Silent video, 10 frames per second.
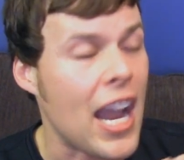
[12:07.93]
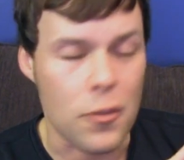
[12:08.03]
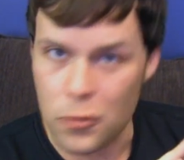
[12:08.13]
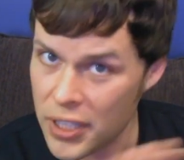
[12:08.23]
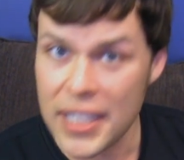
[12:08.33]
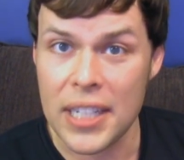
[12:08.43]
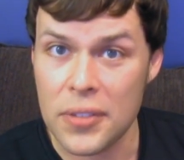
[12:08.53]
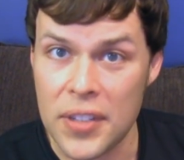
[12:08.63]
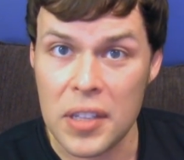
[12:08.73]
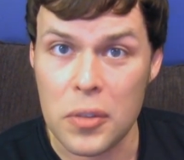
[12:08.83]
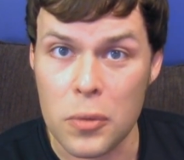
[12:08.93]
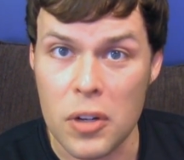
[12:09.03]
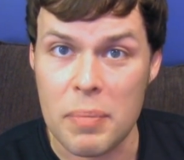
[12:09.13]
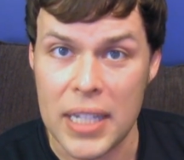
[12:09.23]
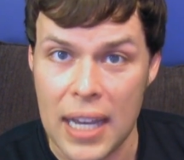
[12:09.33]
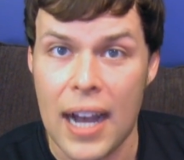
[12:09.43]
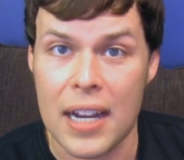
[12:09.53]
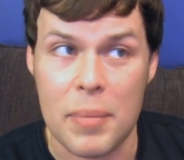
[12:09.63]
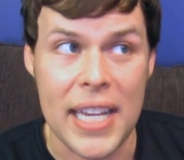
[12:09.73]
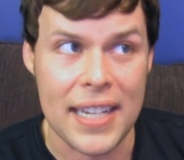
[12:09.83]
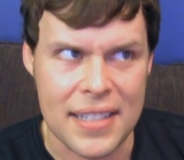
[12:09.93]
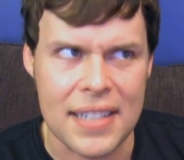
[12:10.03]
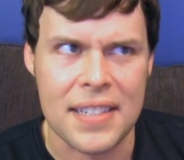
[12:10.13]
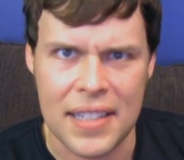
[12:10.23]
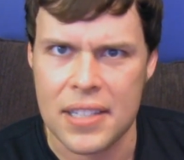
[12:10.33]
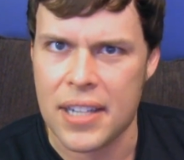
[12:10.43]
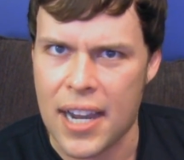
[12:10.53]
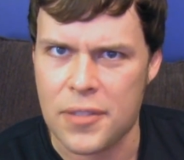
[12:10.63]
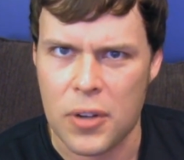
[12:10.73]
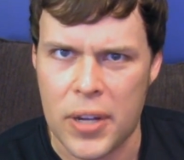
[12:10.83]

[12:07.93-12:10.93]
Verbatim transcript: I really don't think the word monogamy exists in this guy's